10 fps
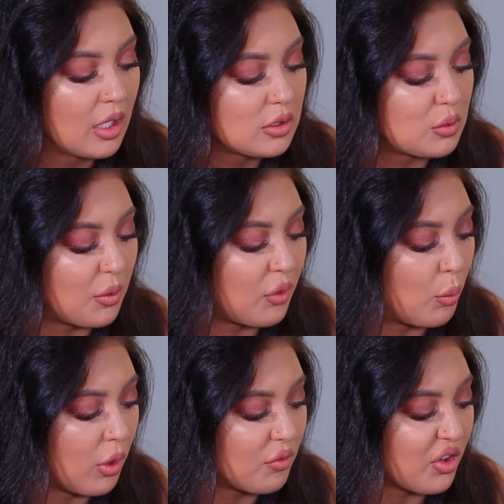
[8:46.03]
So if
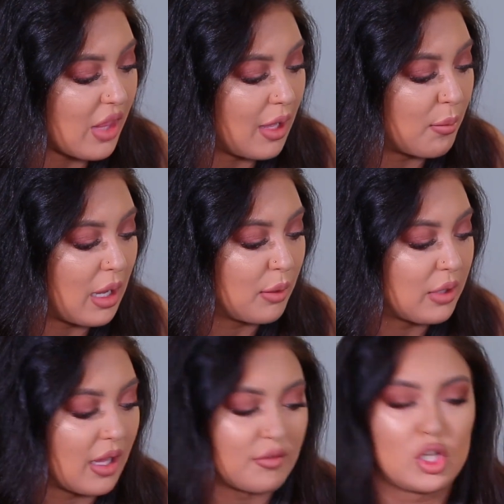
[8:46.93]
it weren't for them, I
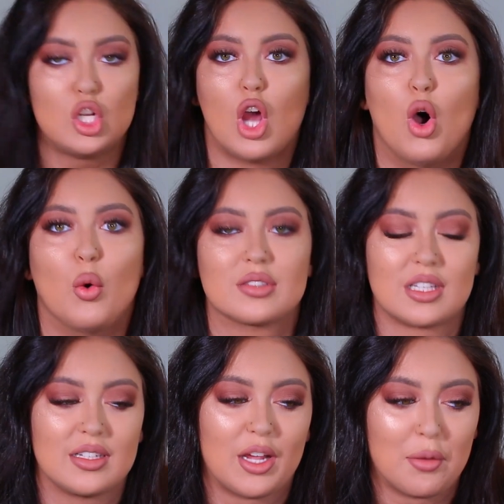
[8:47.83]
would have no
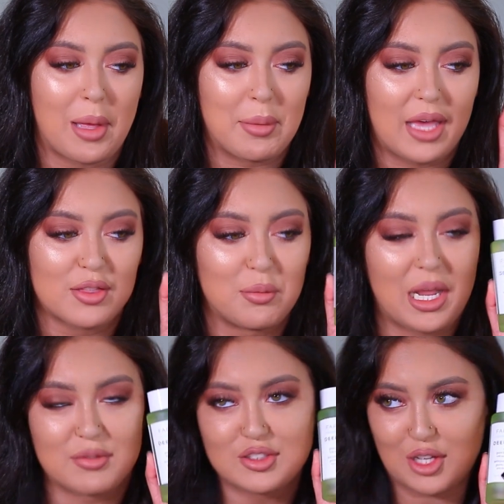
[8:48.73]
skincare in my bathroom.
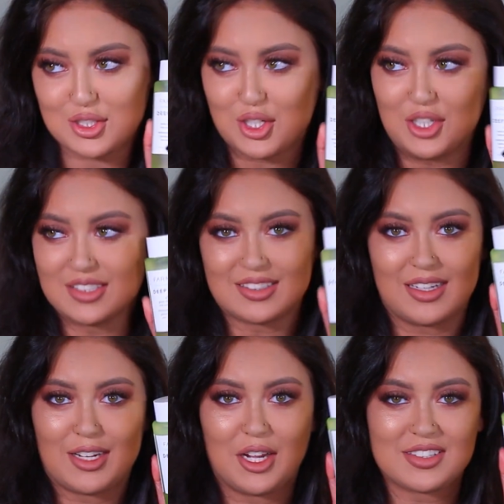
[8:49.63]
And I have such a good
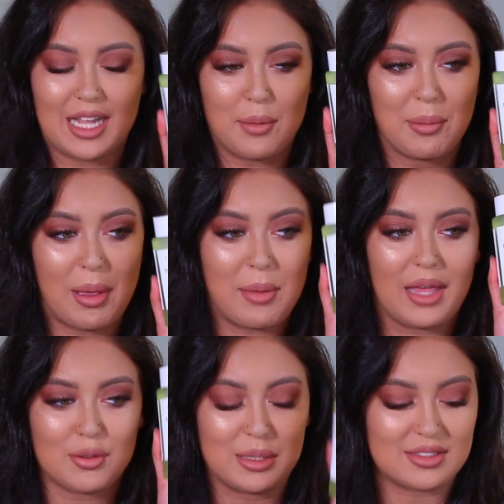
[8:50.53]
skincare setup in my
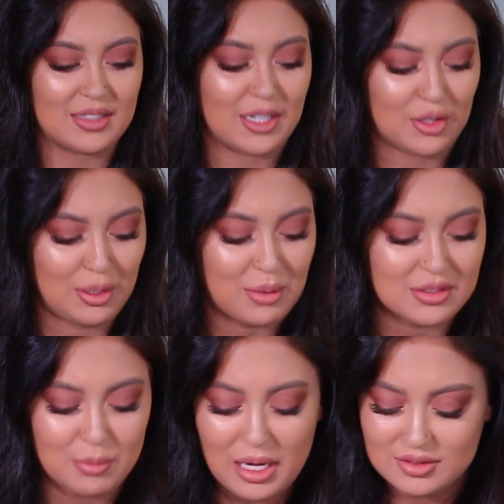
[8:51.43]
bathroom. It's literally
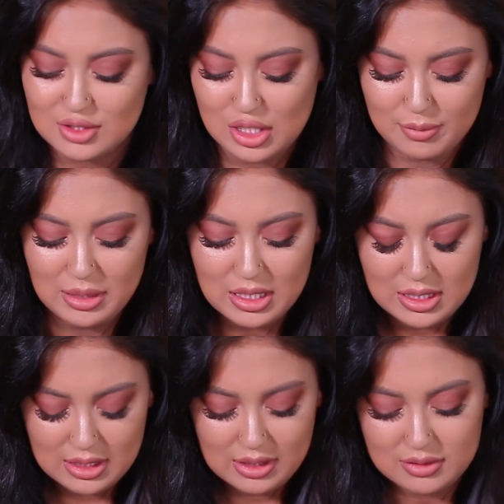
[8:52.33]
because of Boxycharm.
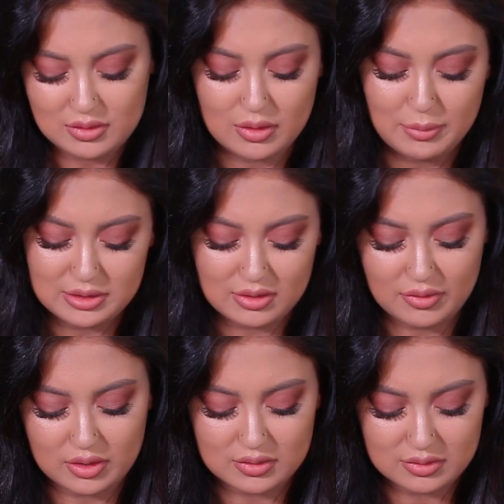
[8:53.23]
So let me see
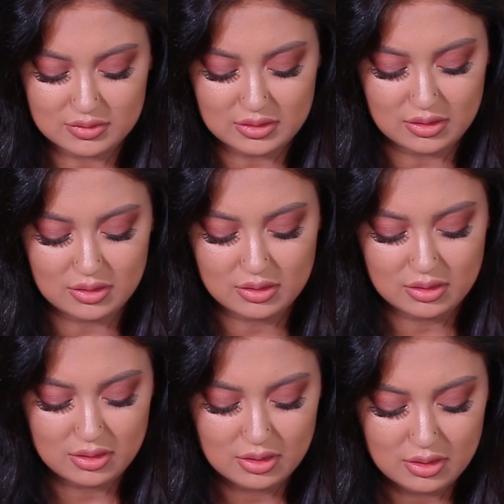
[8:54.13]
if there's a seal.
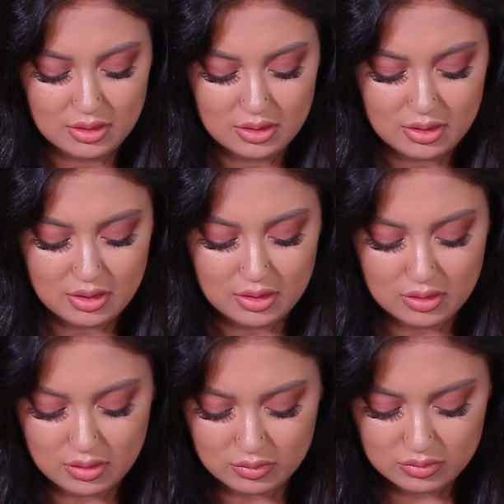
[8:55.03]

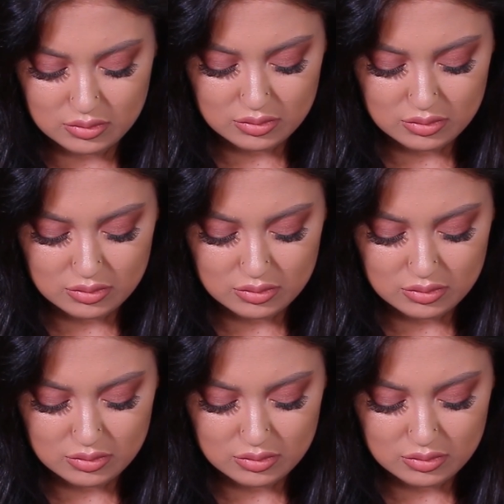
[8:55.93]
Oh.